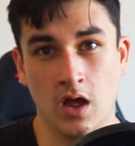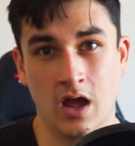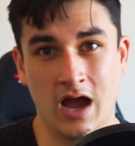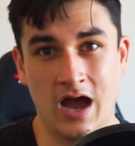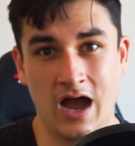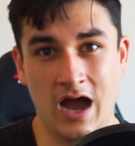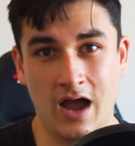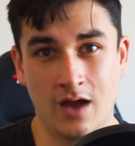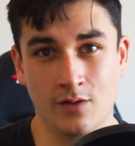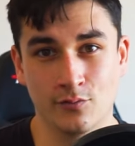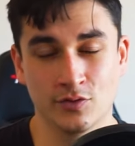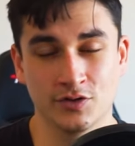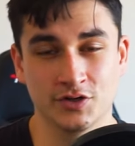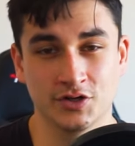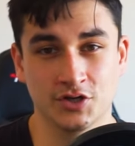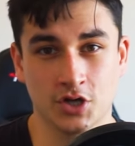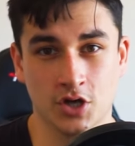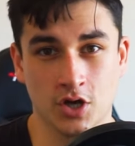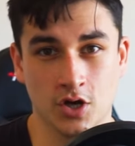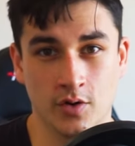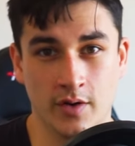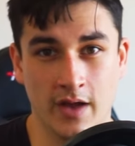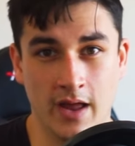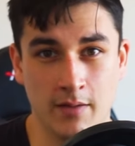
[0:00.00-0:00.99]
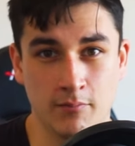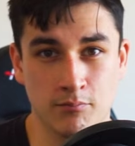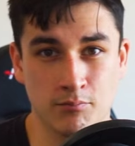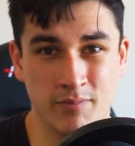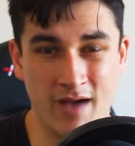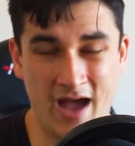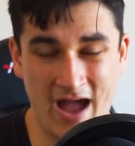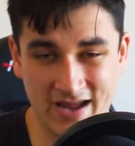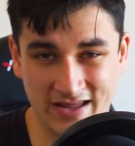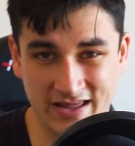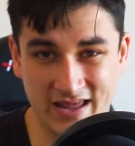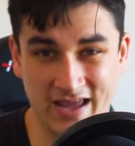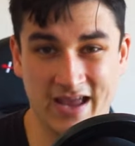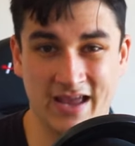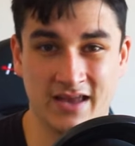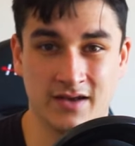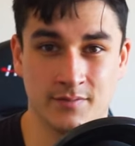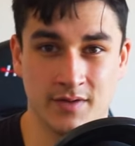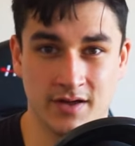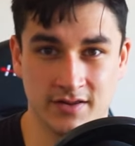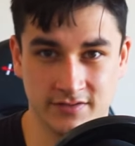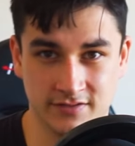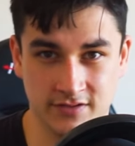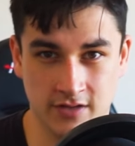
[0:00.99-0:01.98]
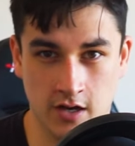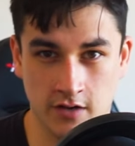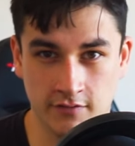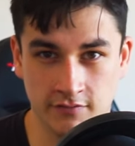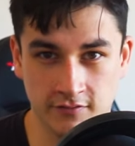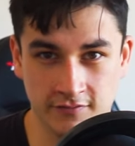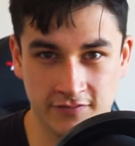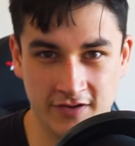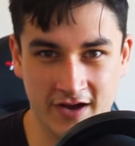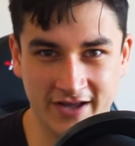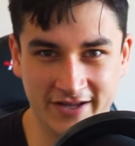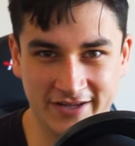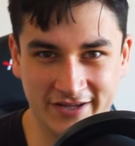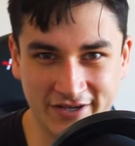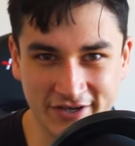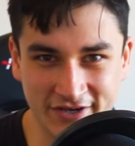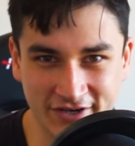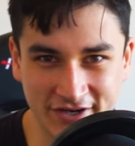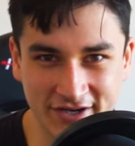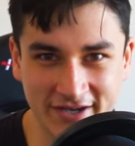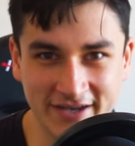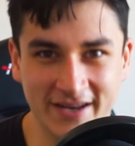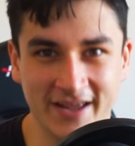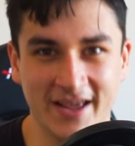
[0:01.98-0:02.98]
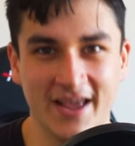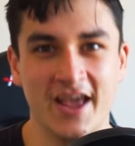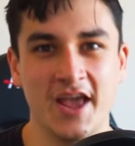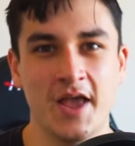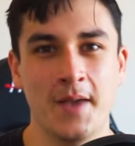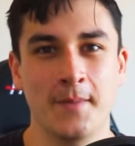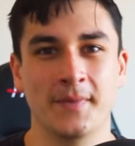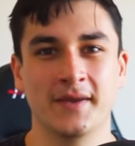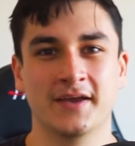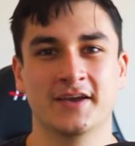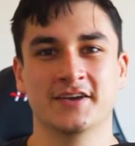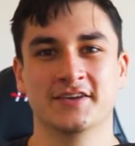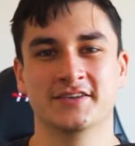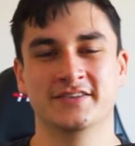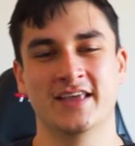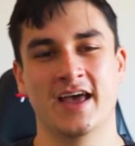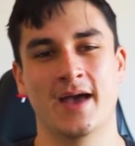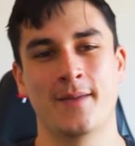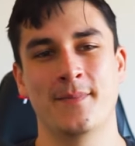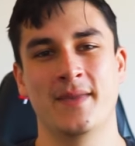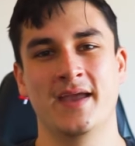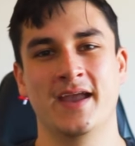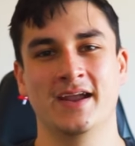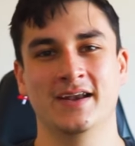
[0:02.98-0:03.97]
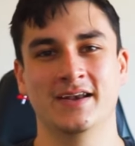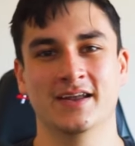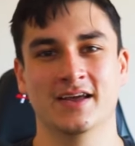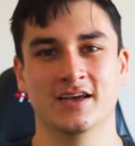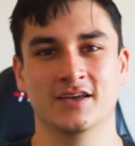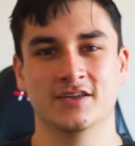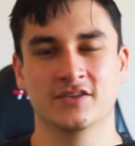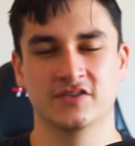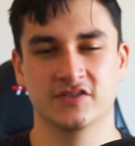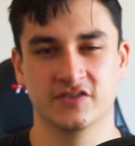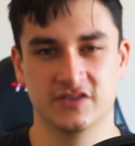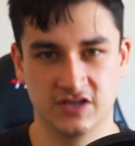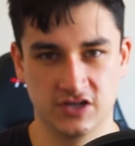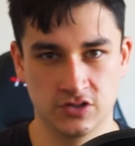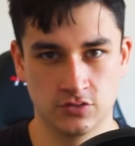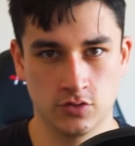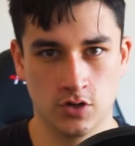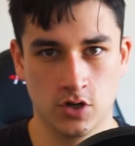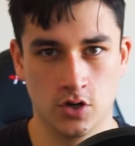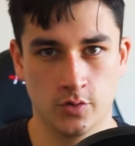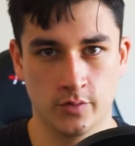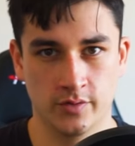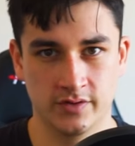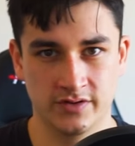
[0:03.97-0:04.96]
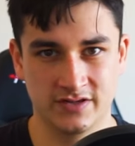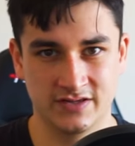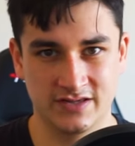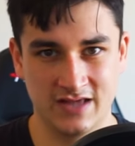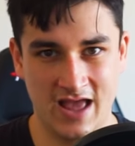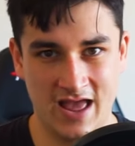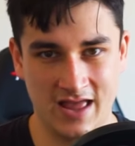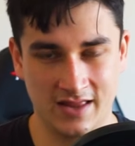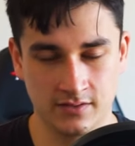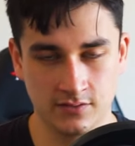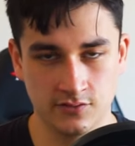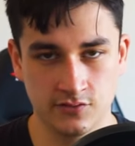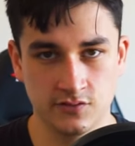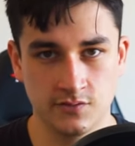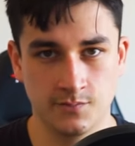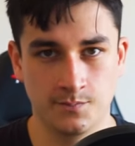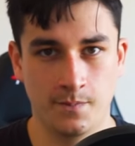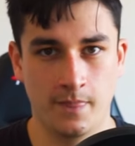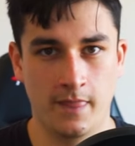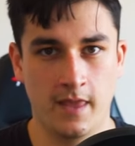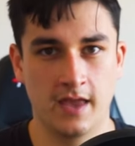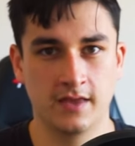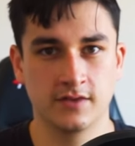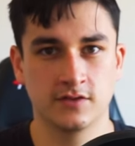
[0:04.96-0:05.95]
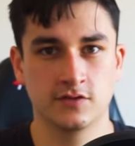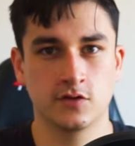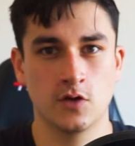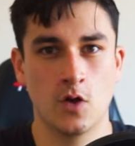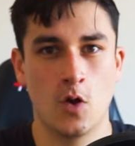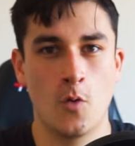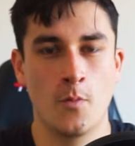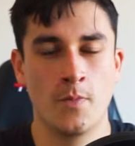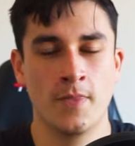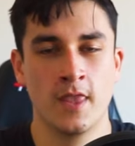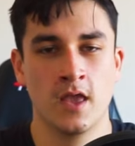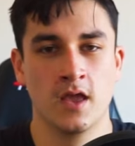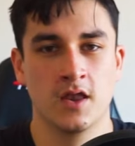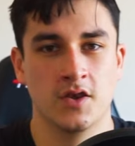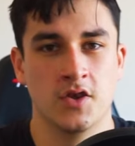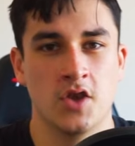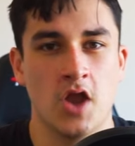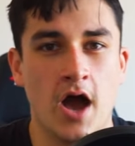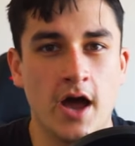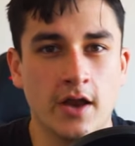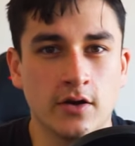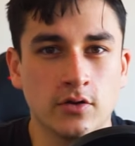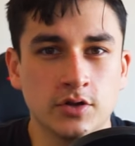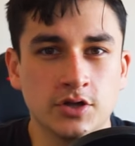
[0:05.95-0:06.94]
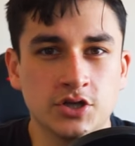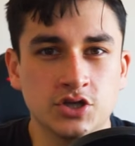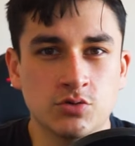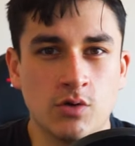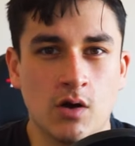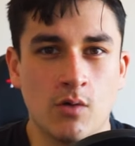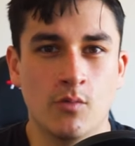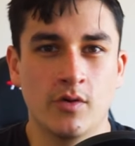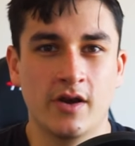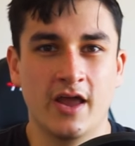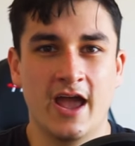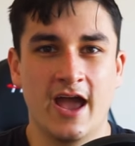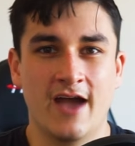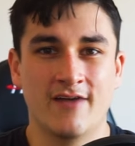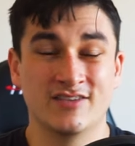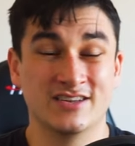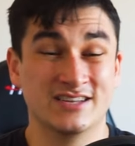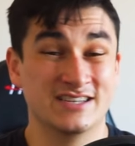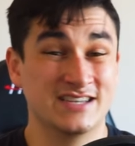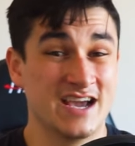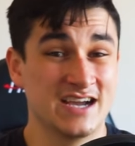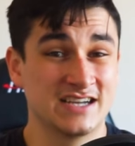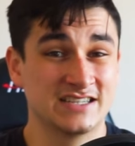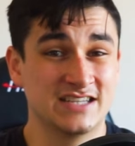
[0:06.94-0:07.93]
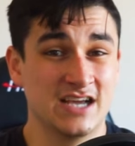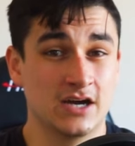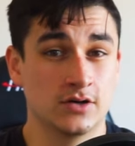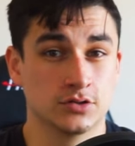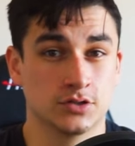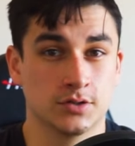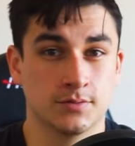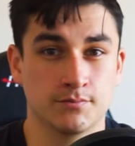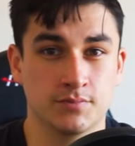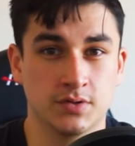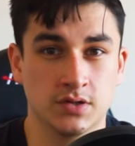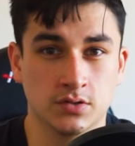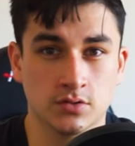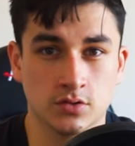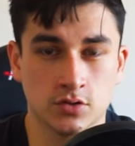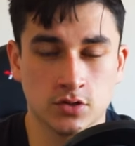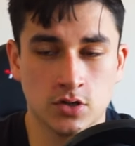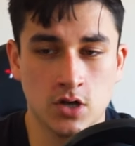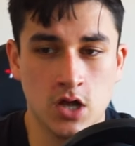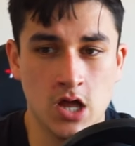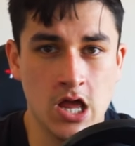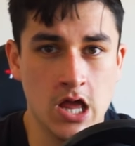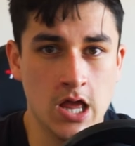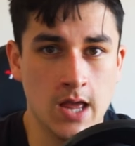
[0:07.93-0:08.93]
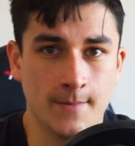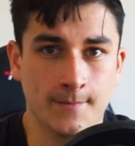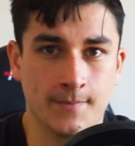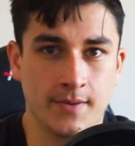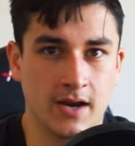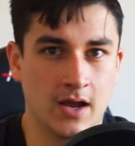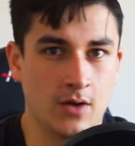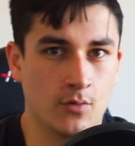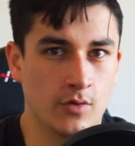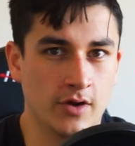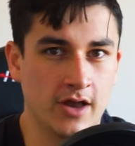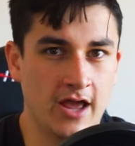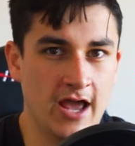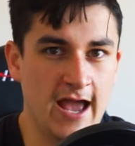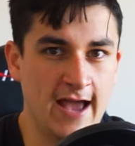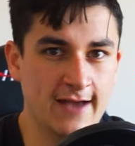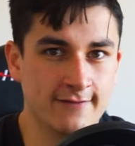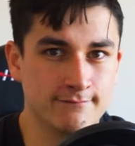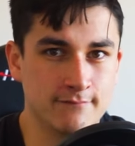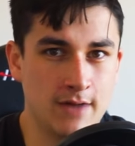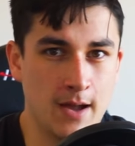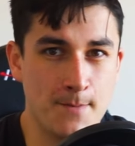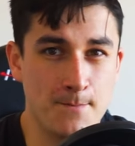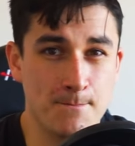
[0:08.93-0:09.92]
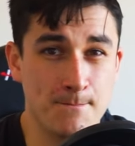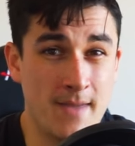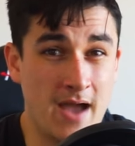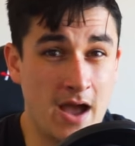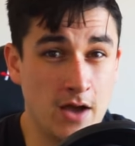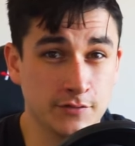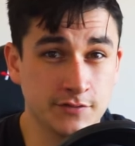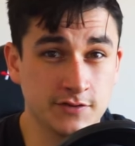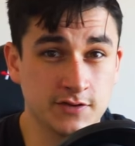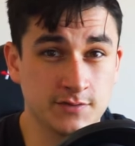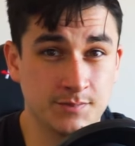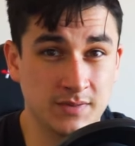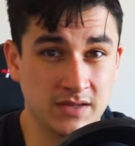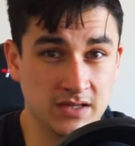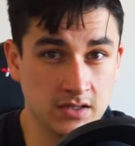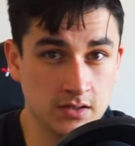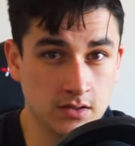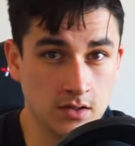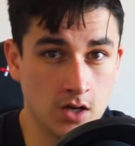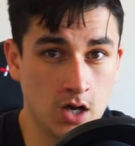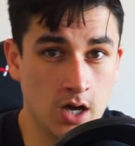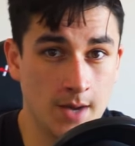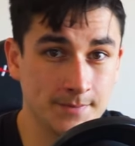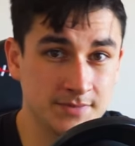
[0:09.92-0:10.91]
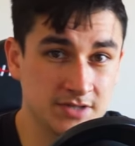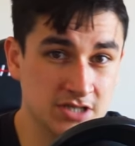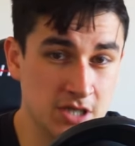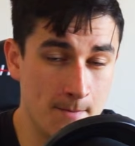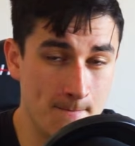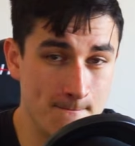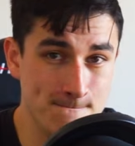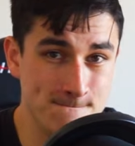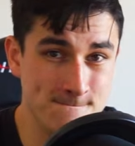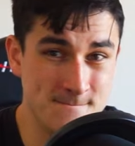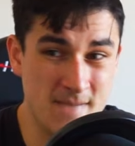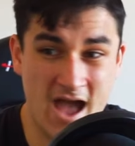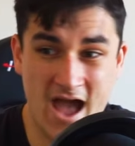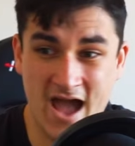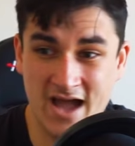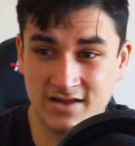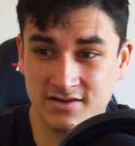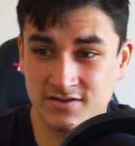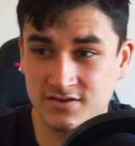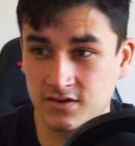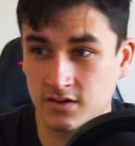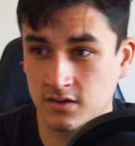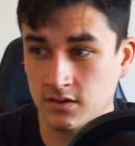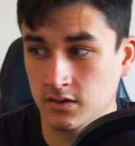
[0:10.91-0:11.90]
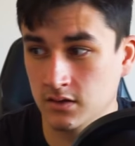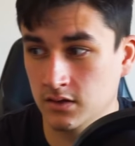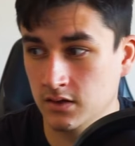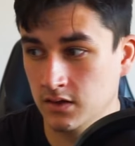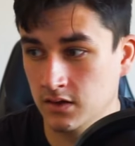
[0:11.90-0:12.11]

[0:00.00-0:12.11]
I would go and backhand myself if I could because that made 0 sense. And so not only do I want to have a decked out computer, but I want to have my mouse speed up max.